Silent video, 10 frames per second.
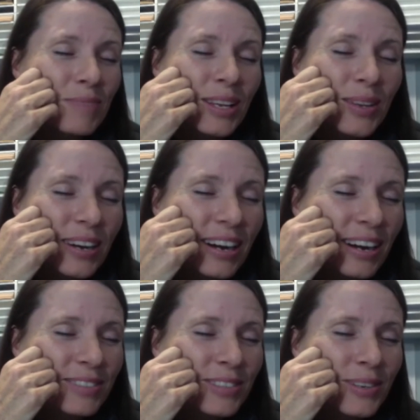look
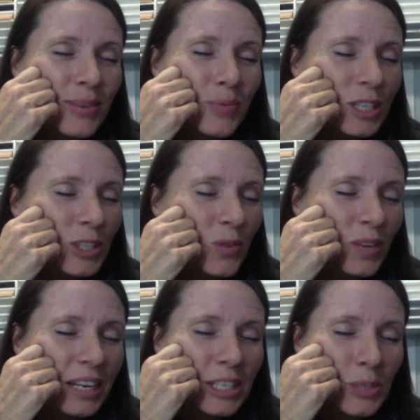after and watch over
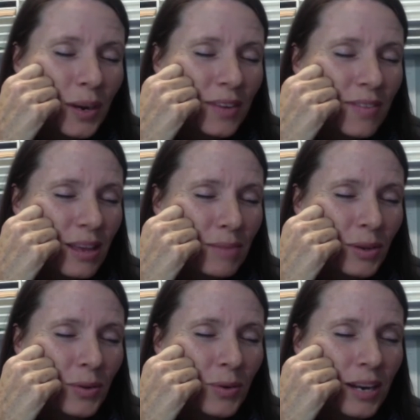each one of them,
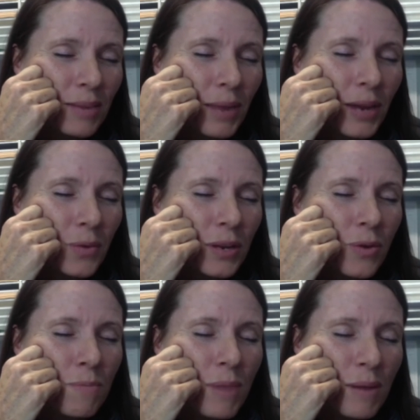Lord. And may we
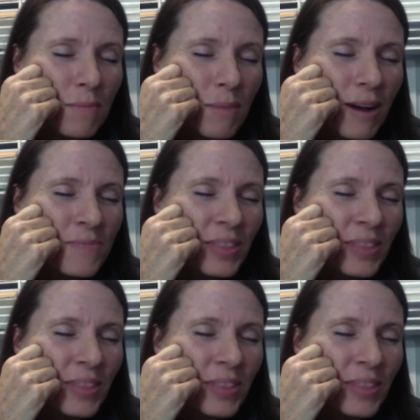remember